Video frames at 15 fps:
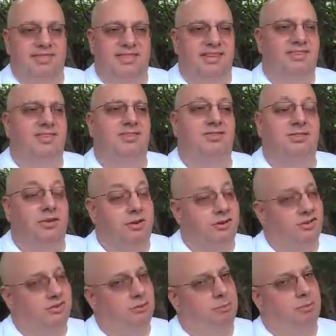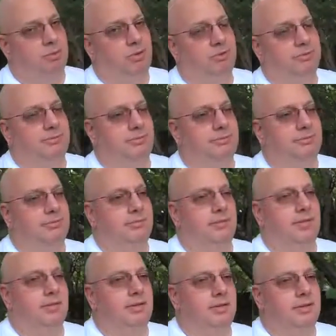This is very simple.
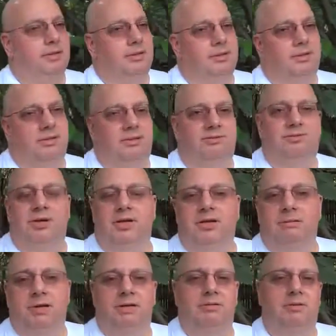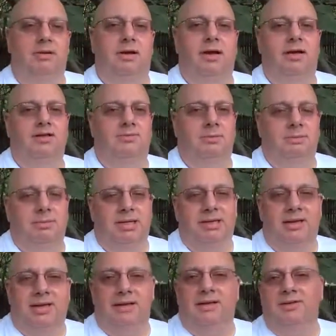The fundamental cosmic
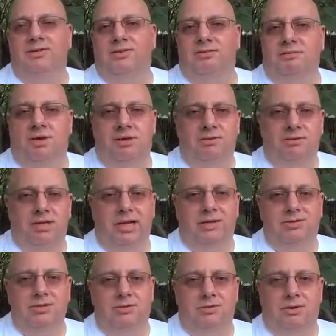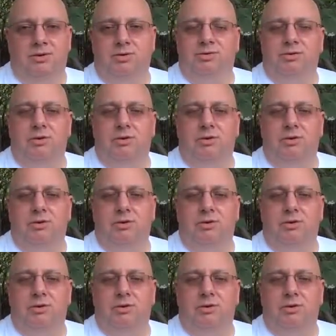mechanics of Mother Nature are